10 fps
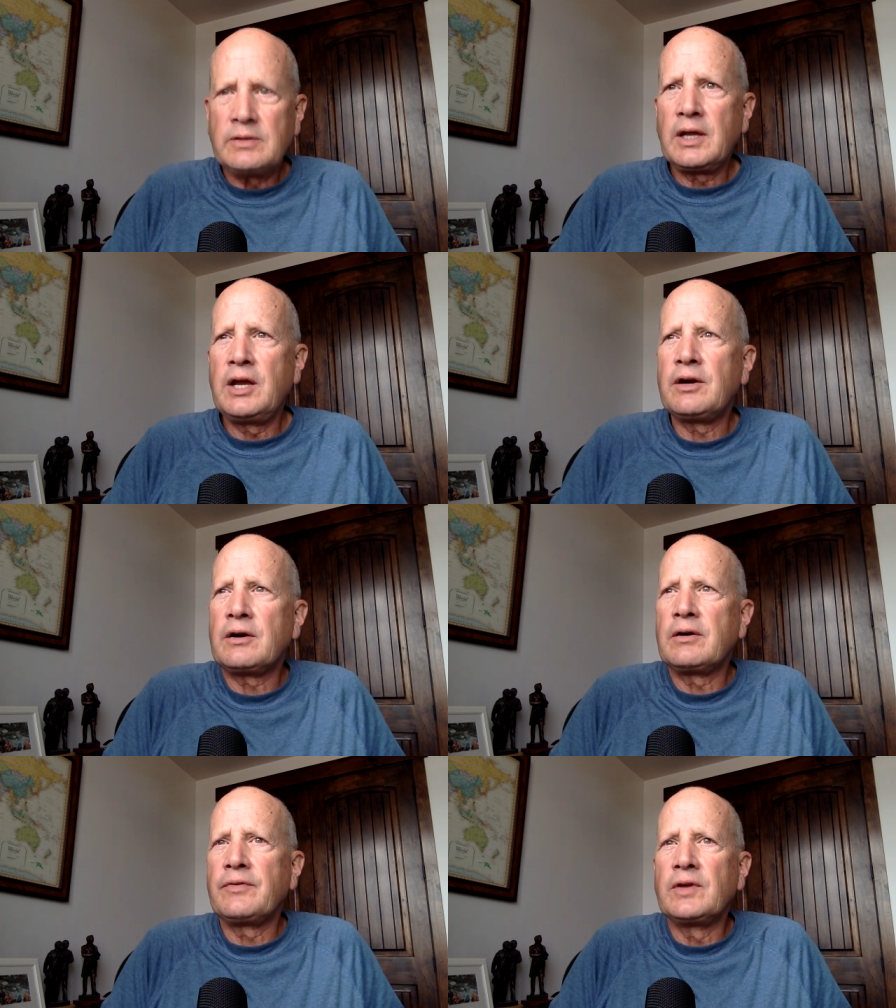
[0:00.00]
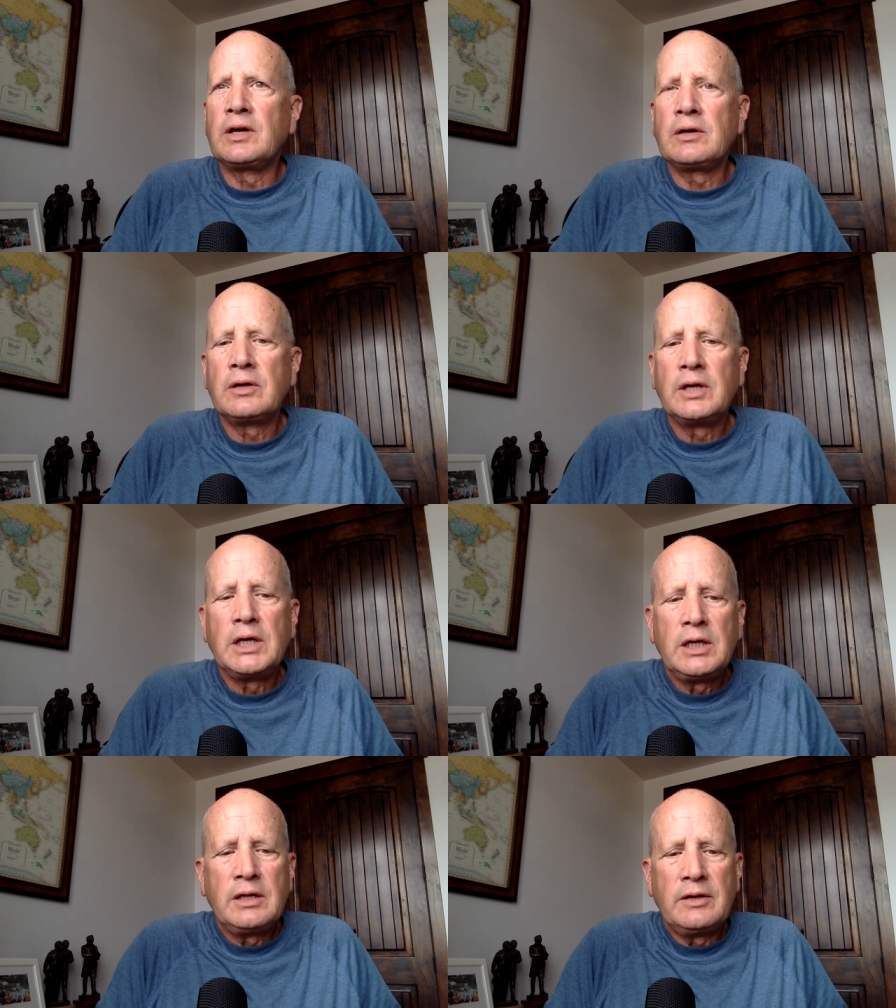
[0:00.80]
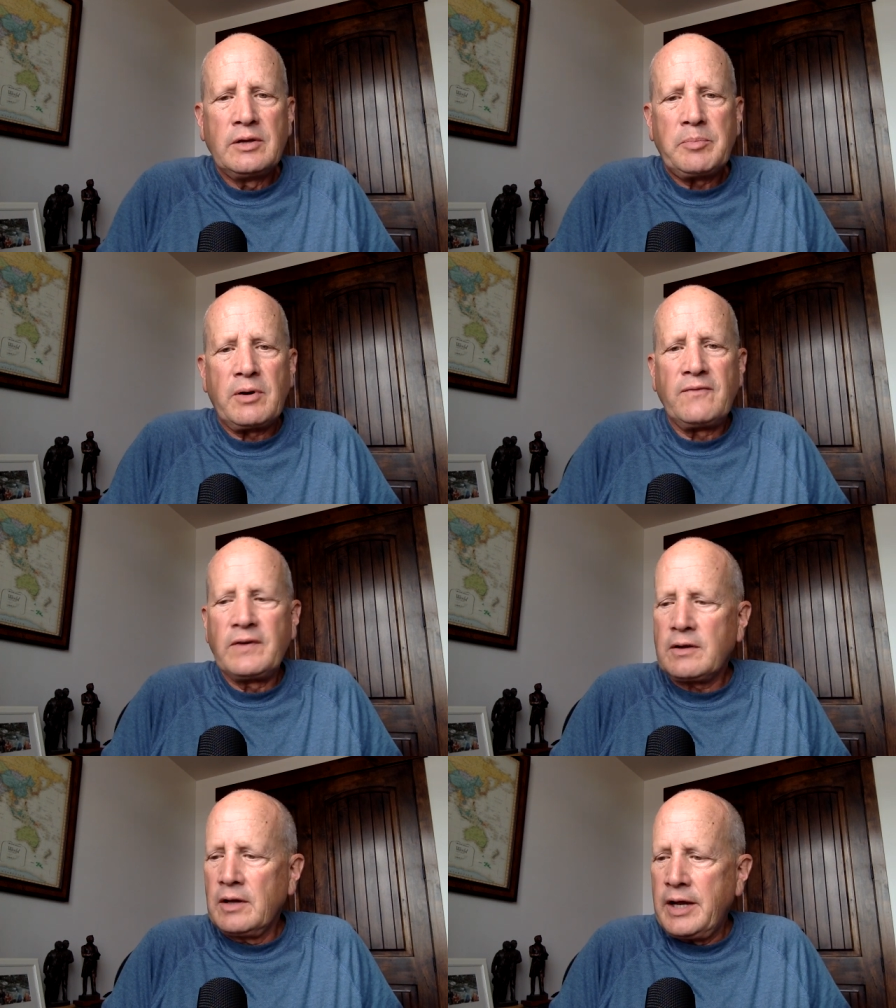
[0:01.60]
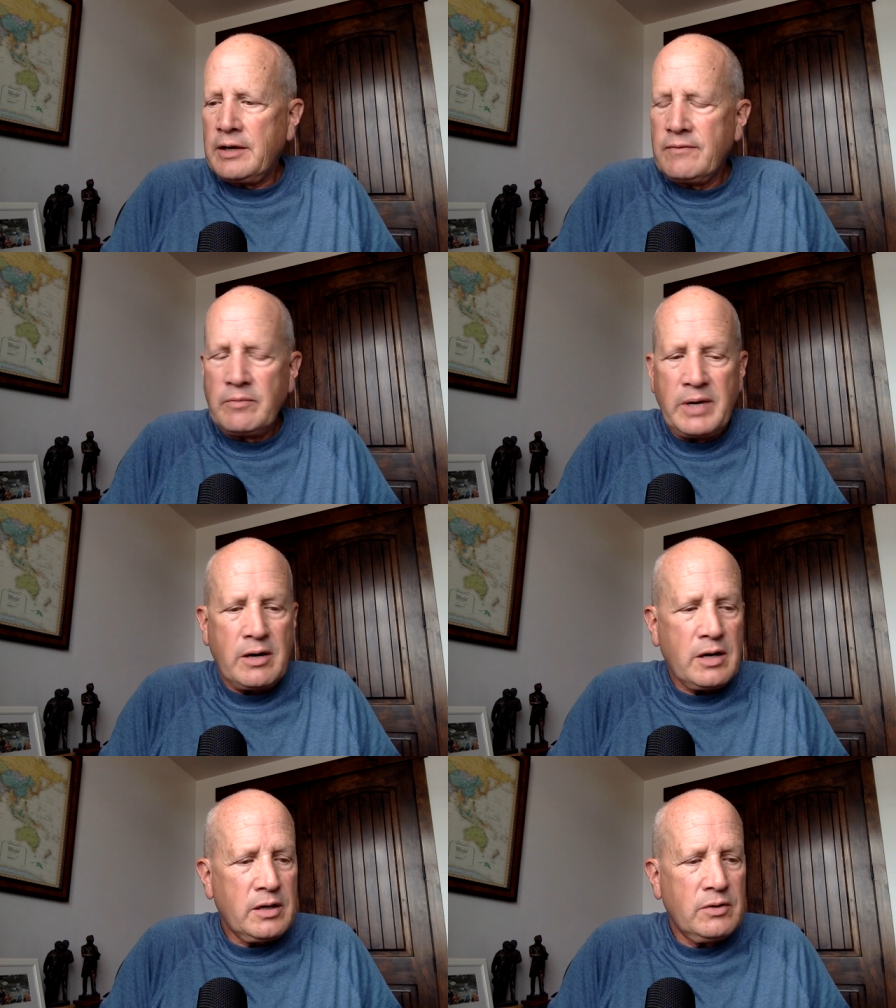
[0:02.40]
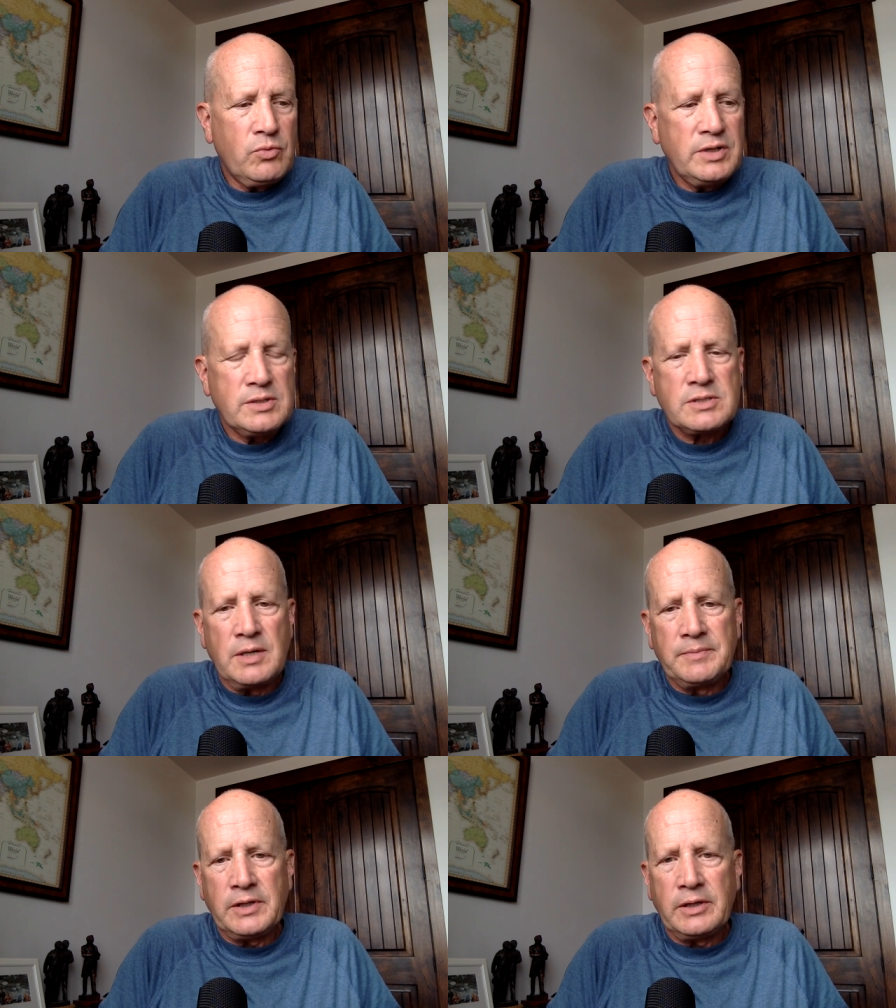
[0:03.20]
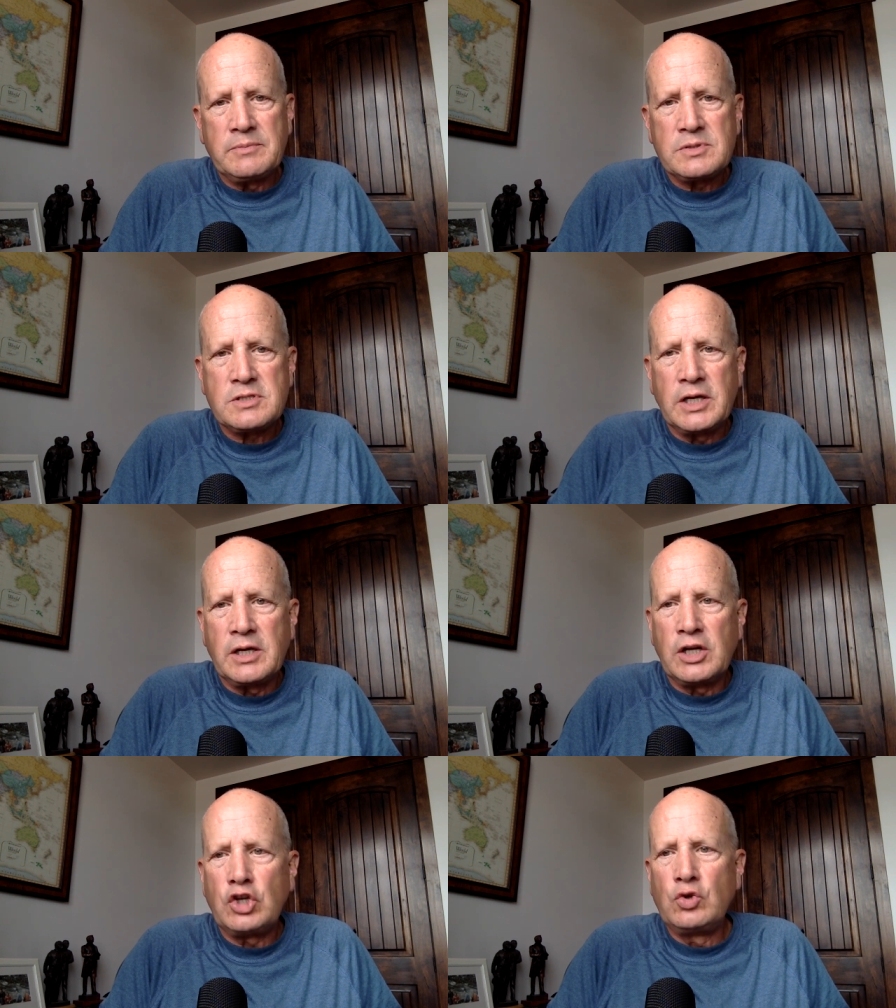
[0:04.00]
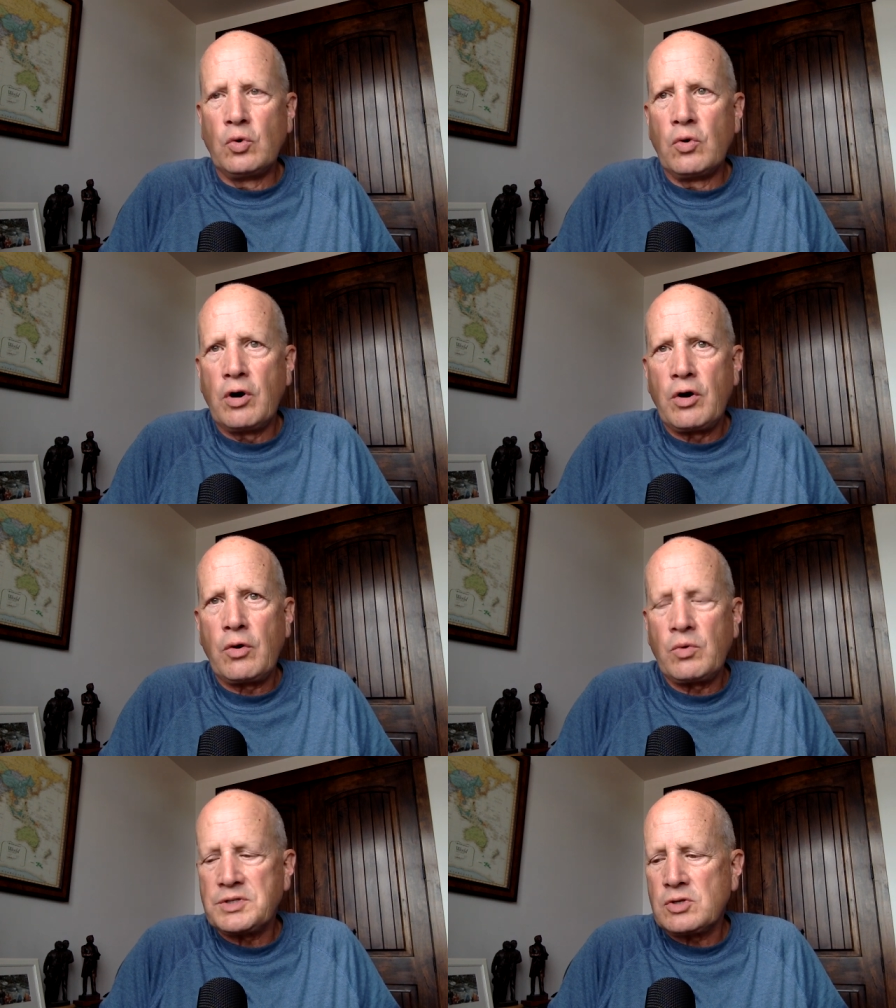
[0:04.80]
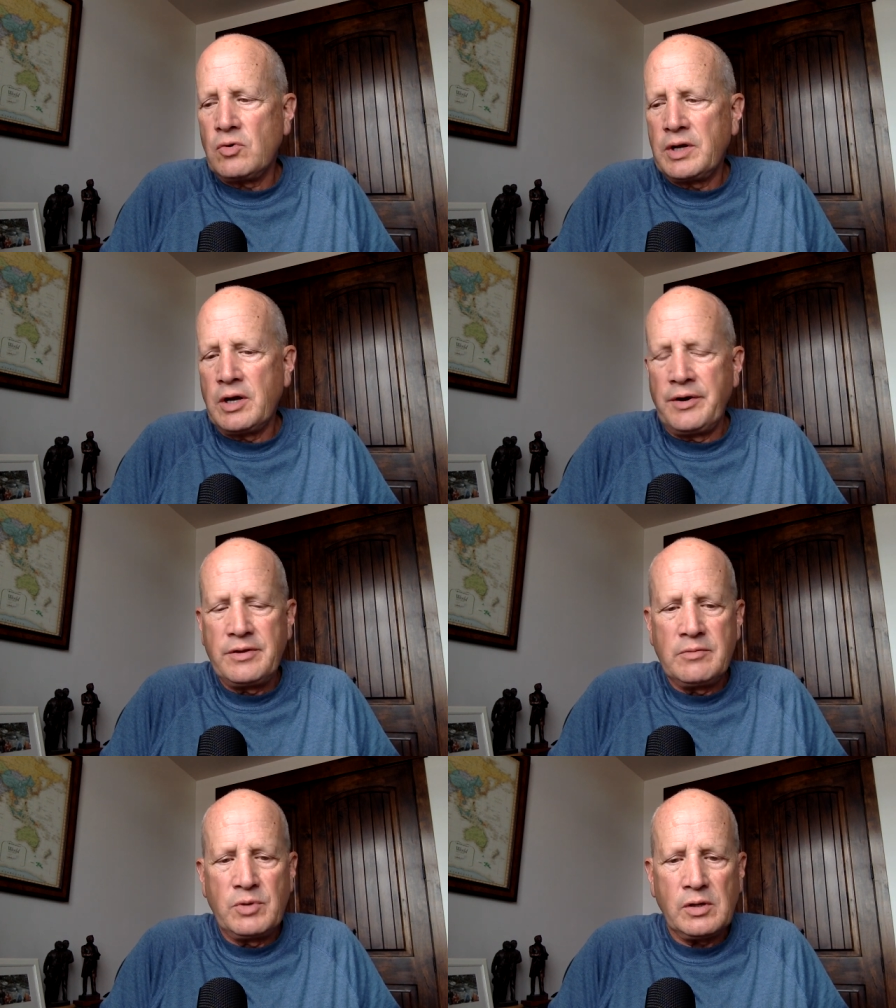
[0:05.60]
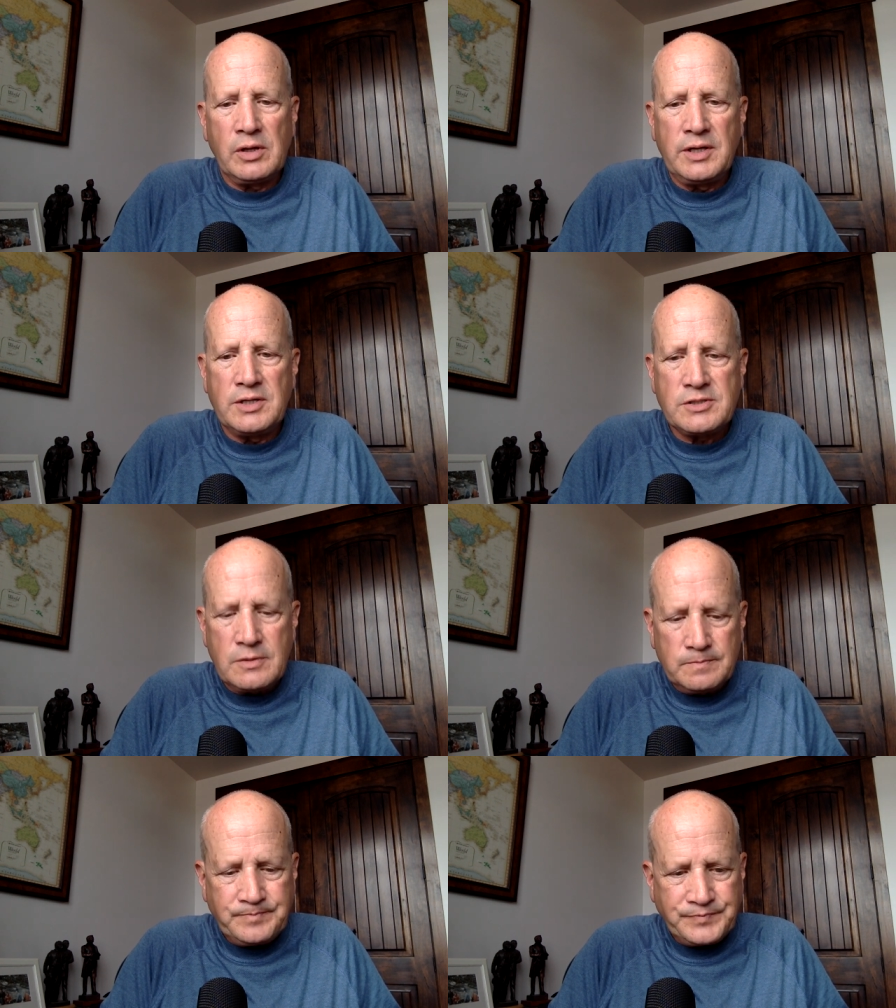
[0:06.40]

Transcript: here in the in the perfect land of America we sometimes uh, ignore what's going on in the Middle East.